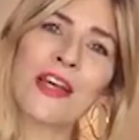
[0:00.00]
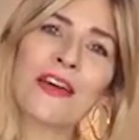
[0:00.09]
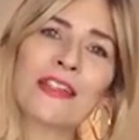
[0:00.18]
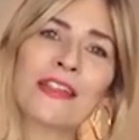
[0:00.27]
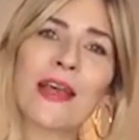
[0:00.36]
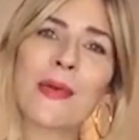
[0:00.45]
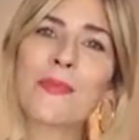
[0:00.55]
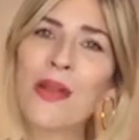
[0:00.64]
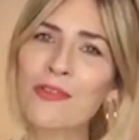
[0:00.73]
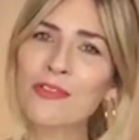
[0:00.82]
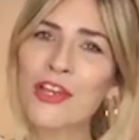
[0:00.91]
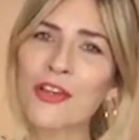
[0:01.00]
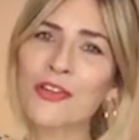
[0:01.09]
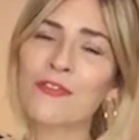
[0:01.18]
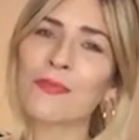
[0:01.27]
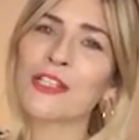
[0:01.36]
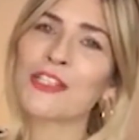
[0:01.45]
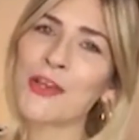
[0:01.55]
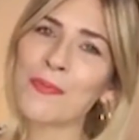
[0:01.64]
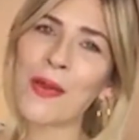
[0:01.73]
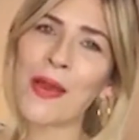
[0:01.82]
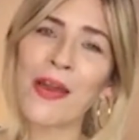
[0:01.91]
tied in that brown tone of my
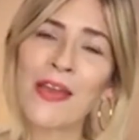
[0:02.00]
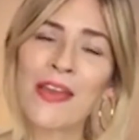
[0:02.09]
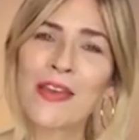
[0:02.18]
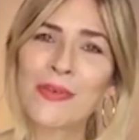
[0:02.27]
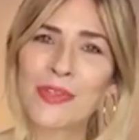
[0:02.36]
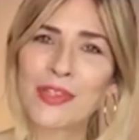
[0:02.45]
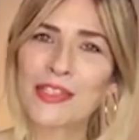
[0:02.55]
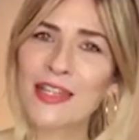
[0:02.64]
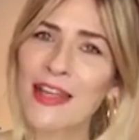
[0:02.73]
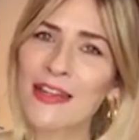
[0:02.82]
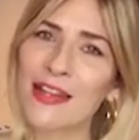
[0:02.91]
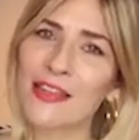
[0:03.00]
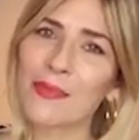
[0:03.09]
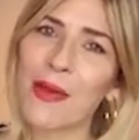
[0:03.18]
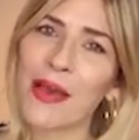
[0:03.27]
jumper with the tan leather